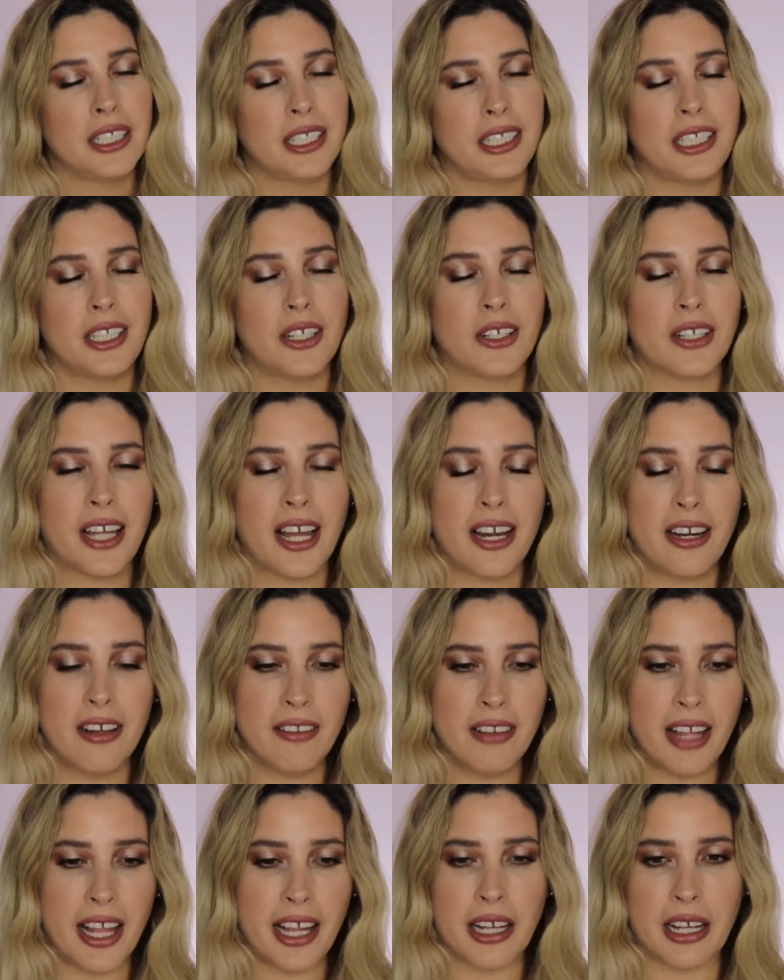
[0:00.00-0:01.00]
You know, kind
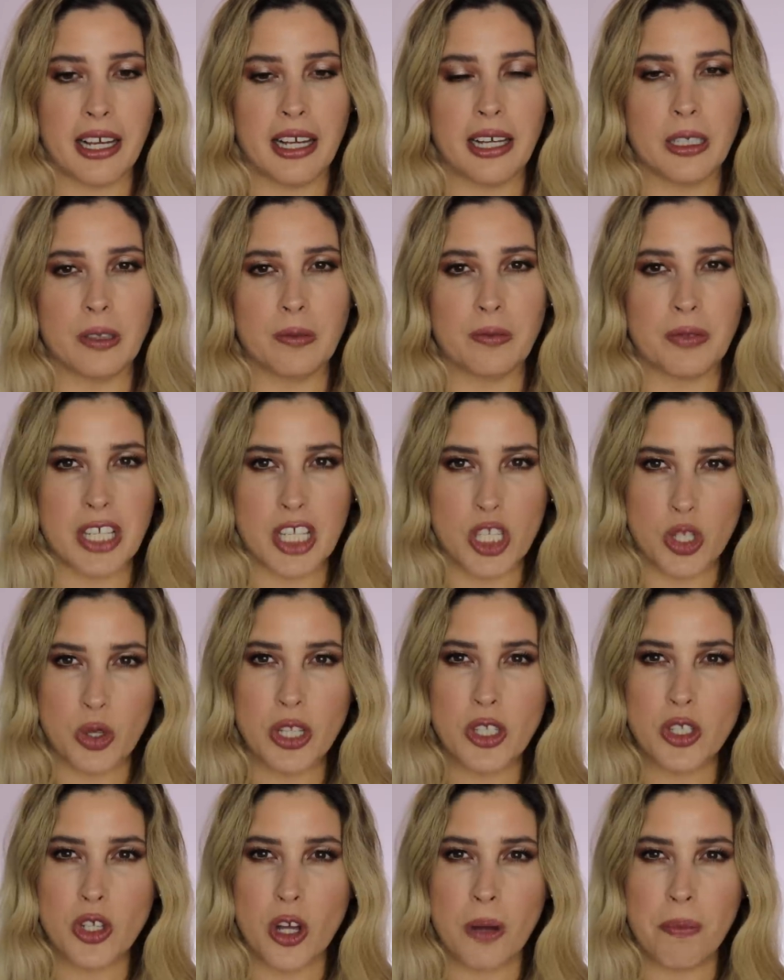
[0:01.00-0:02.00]
of like um, the
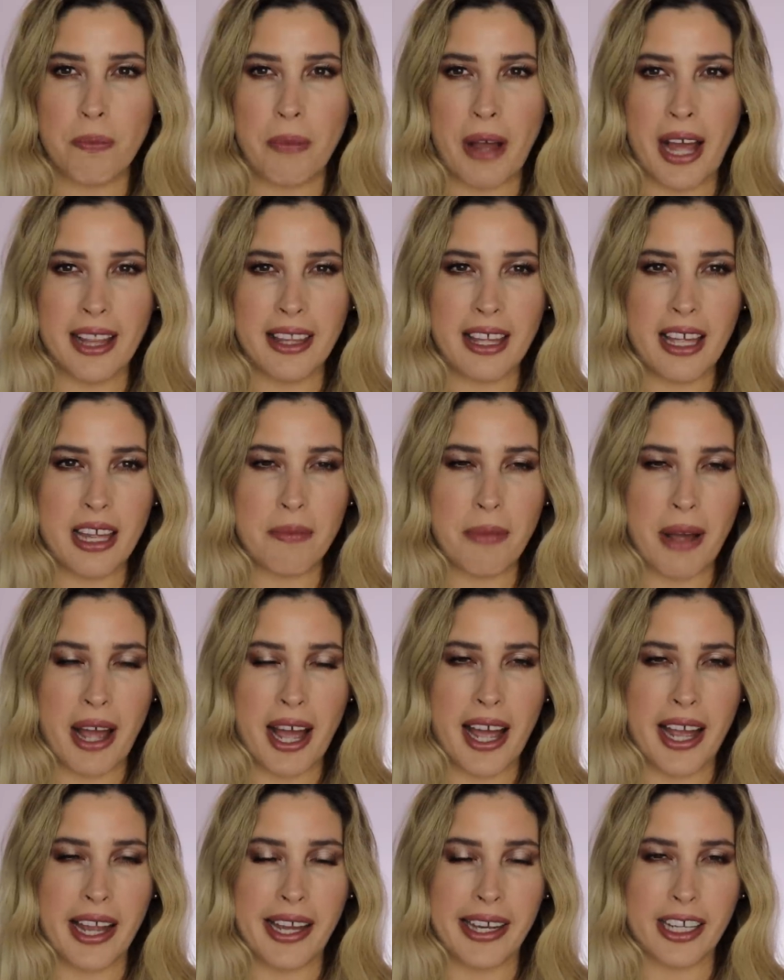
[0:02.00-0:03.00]
Soup Top palette
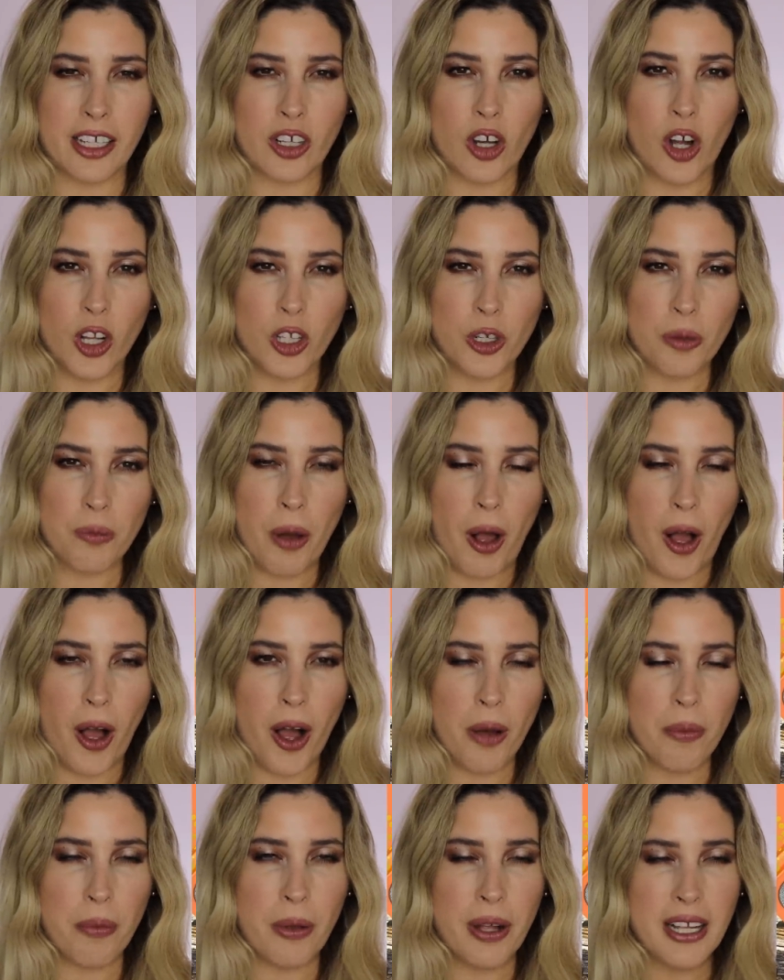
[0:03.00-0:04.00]
by
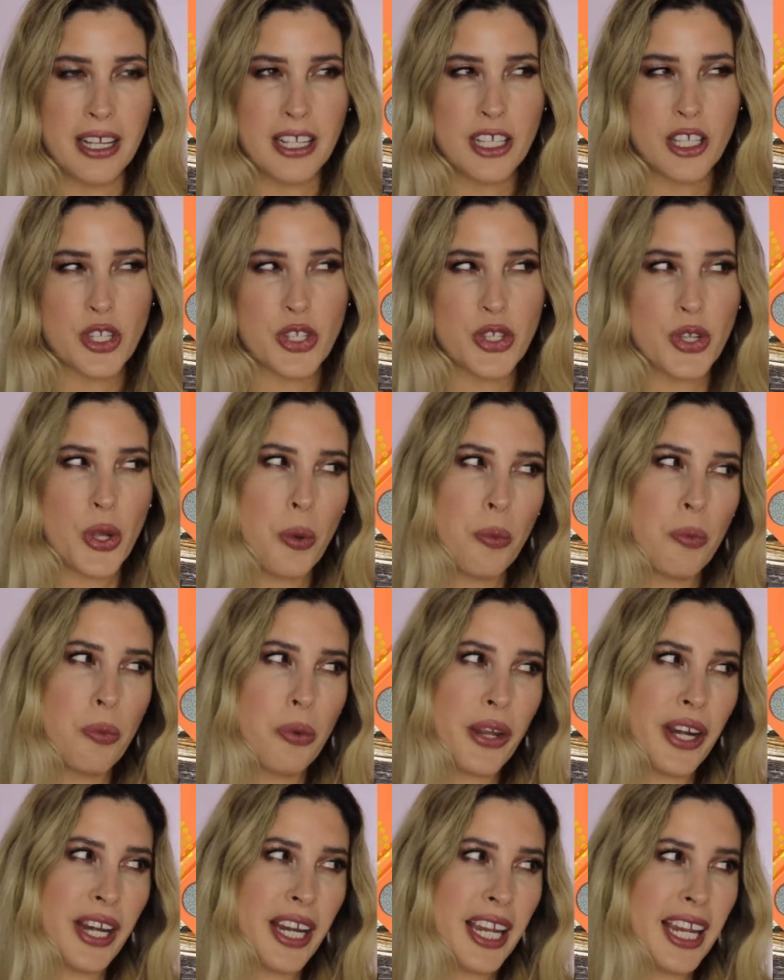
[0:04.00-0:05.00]
Colourpop, so
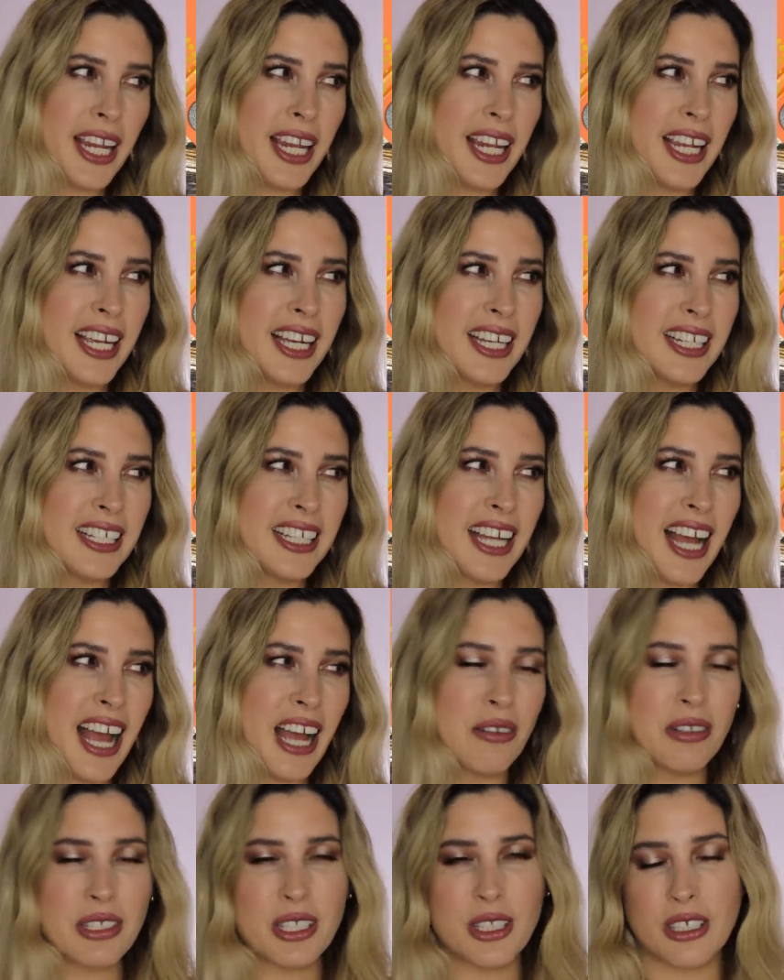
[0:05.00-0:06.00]
pretty.
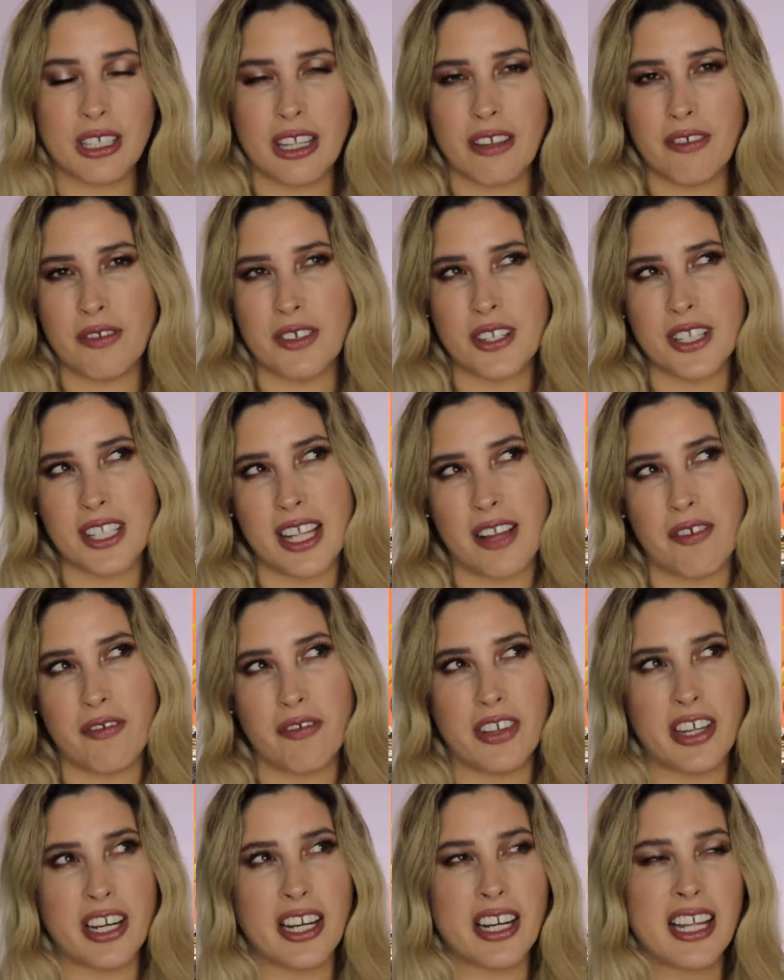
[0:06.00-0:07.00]
I was looking for
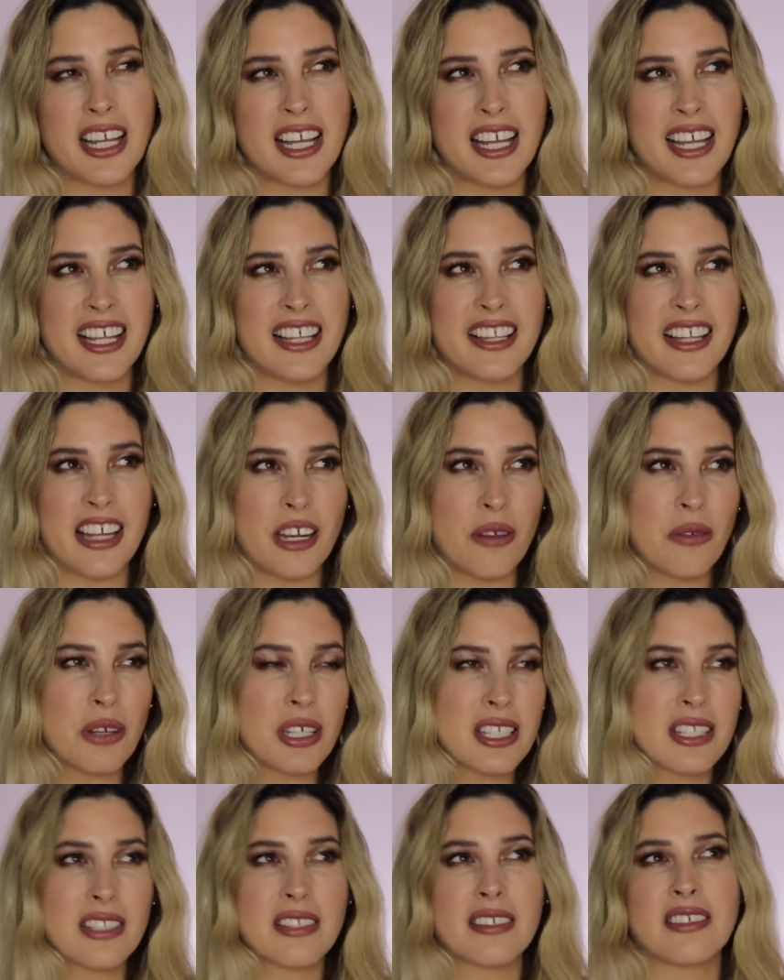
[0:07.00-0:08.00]
something that it
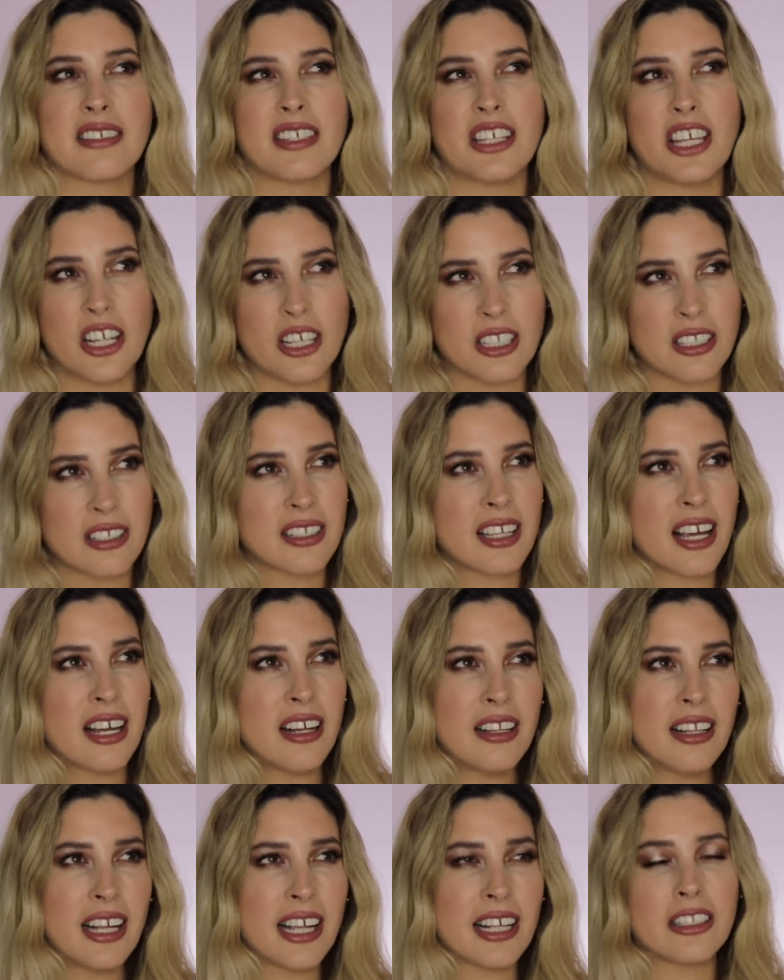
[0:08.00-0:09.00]
was, you know, it's kind
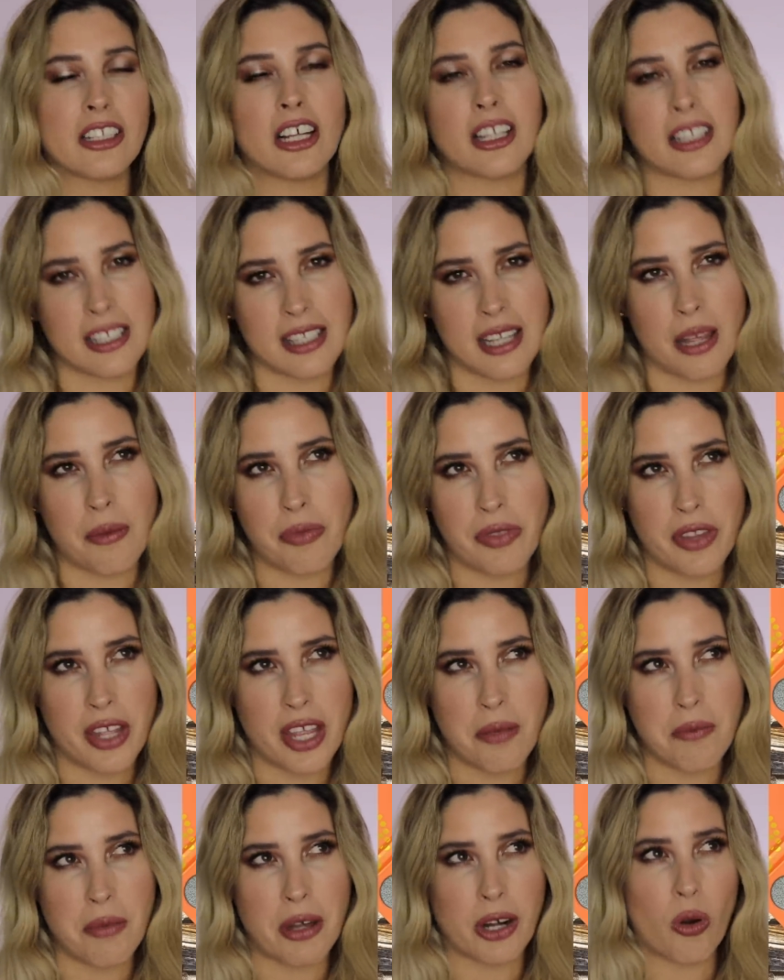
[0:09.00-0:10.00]
of like not the same
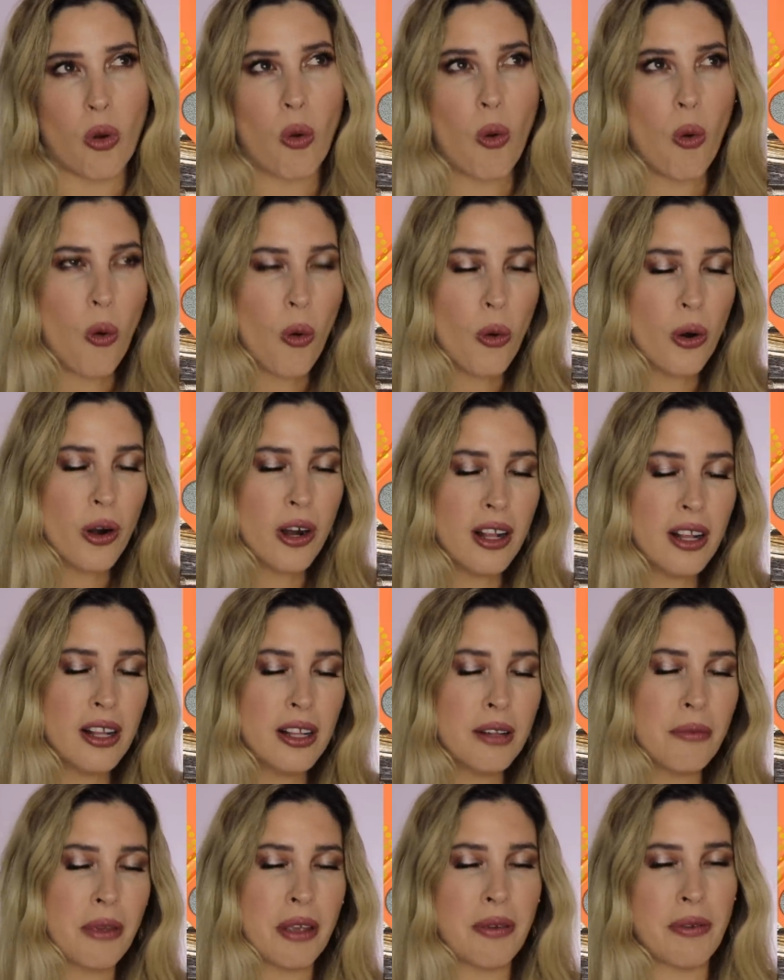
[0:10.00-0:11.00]
theme, but
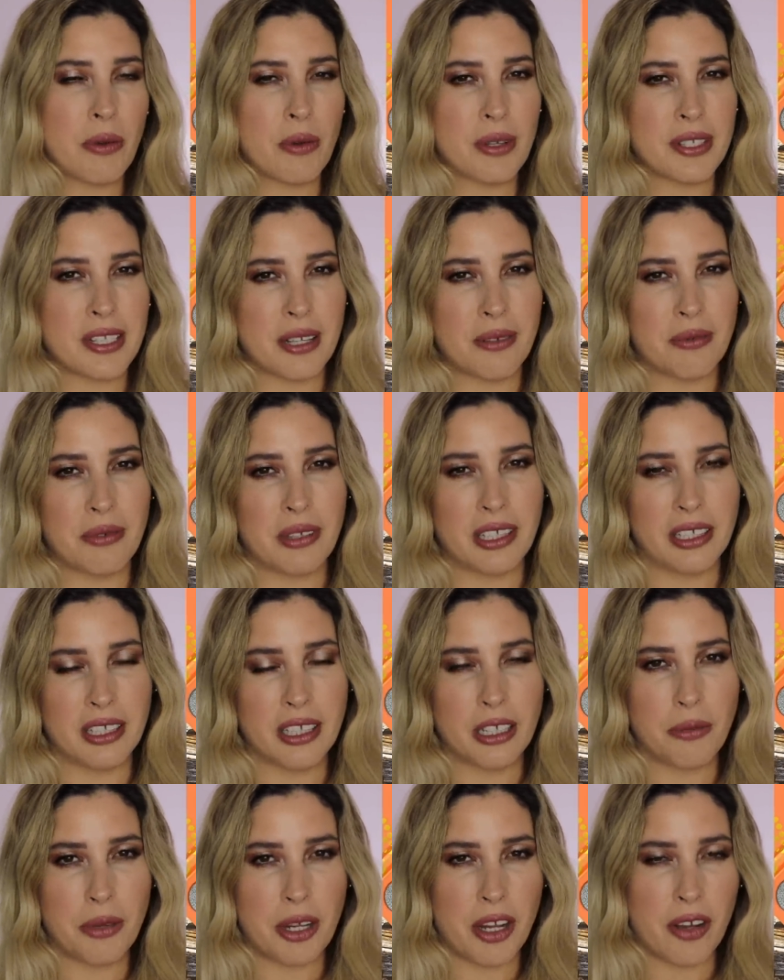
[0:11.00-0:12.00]
coral, maybe with some, a
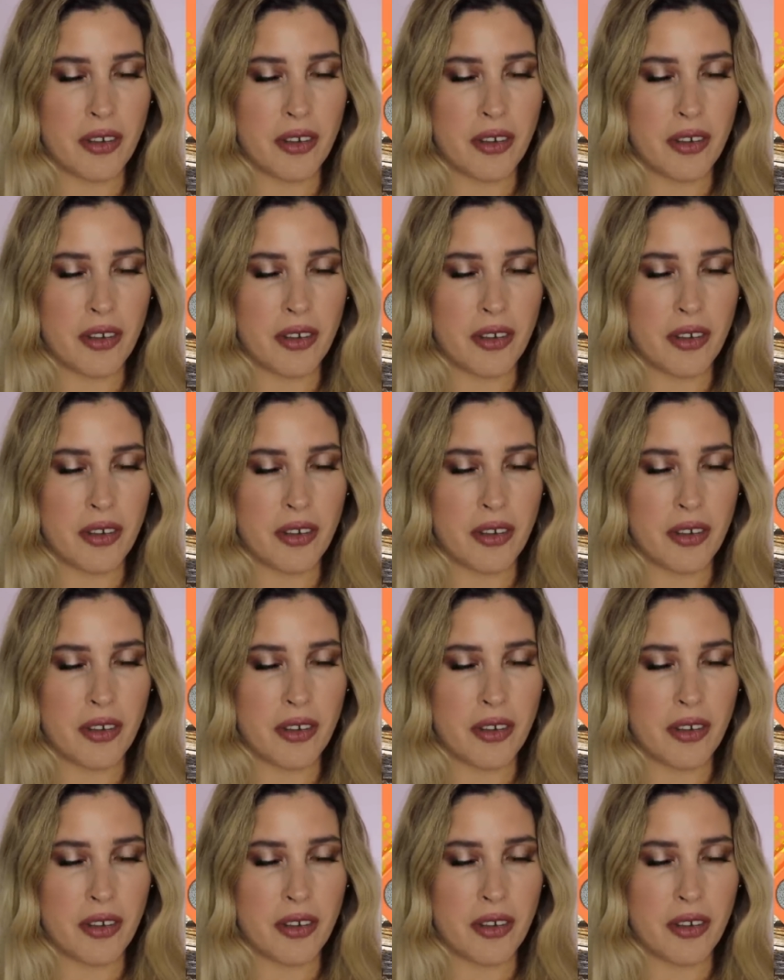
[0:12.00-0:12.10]
little bit